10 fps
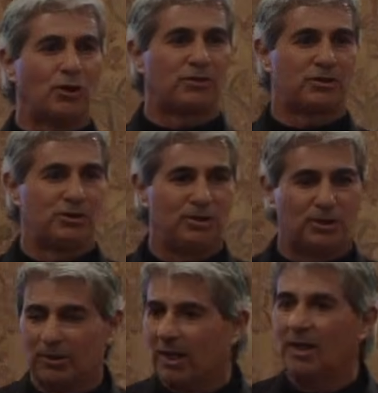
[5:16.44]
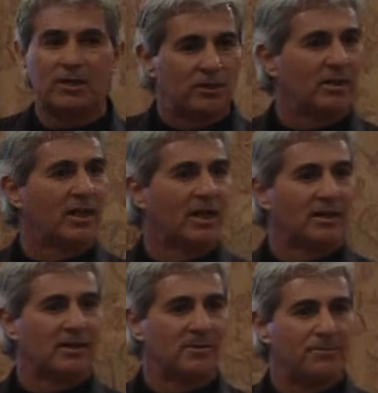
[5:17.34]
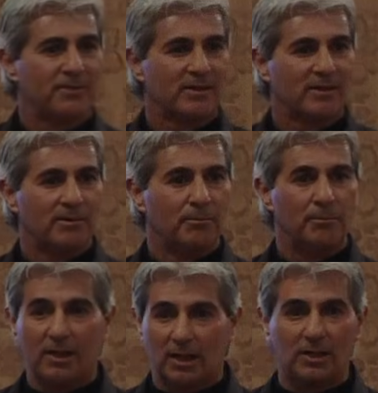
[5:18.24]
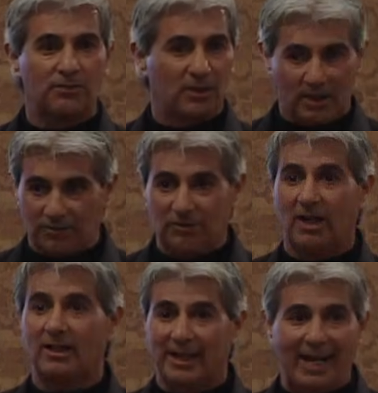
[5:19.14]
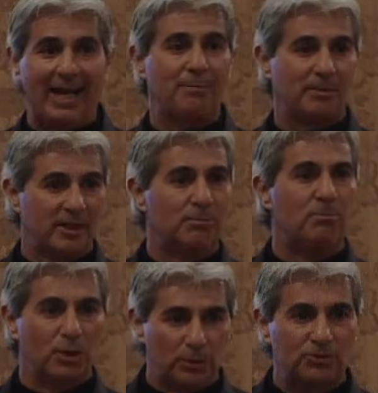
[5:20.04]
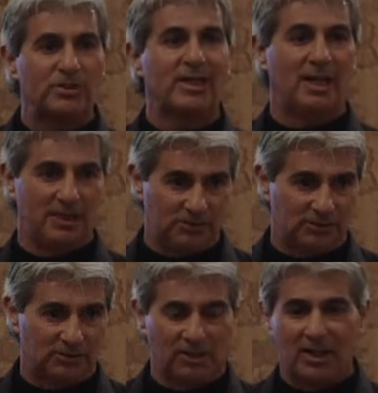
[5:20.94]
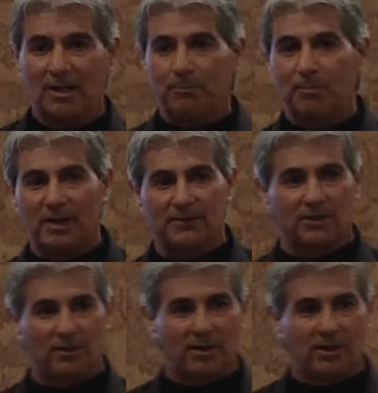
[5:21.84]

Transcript: over to you, good luck. Because it's not going to happen in most cases. But there